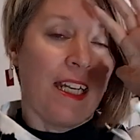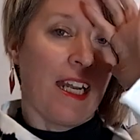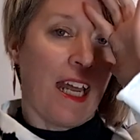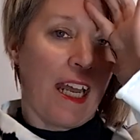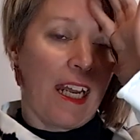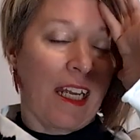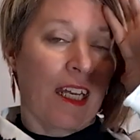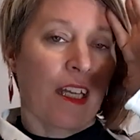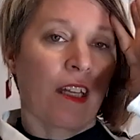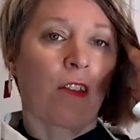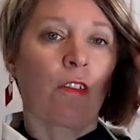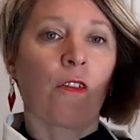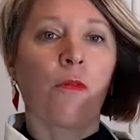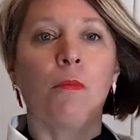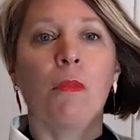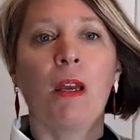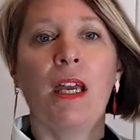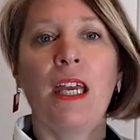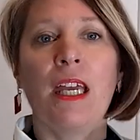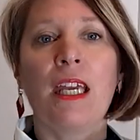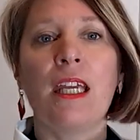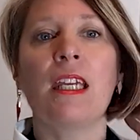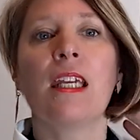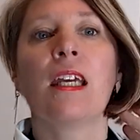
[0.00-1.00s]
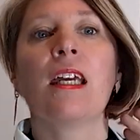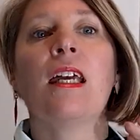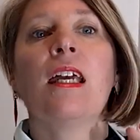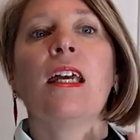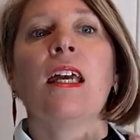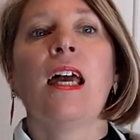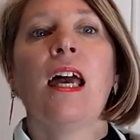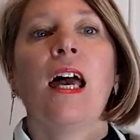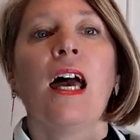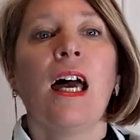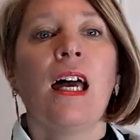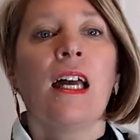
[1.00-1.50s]
length for me.
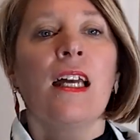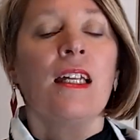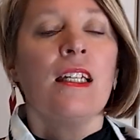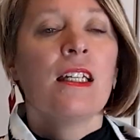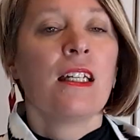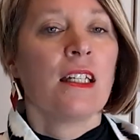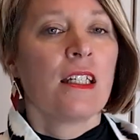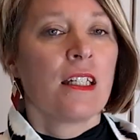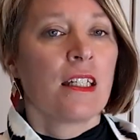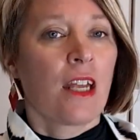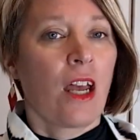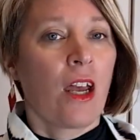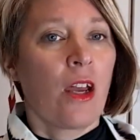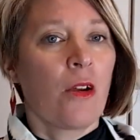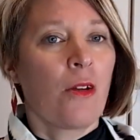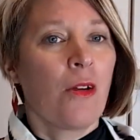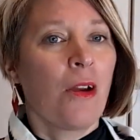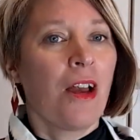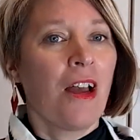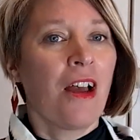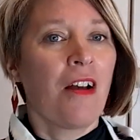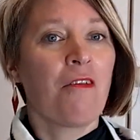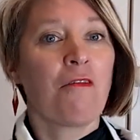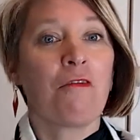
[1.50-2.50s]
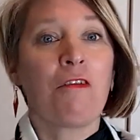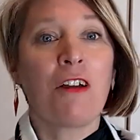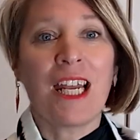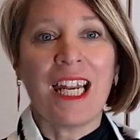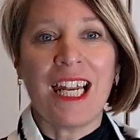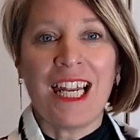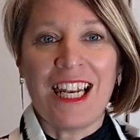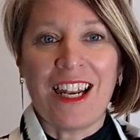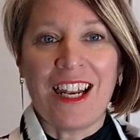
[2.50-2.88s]
So really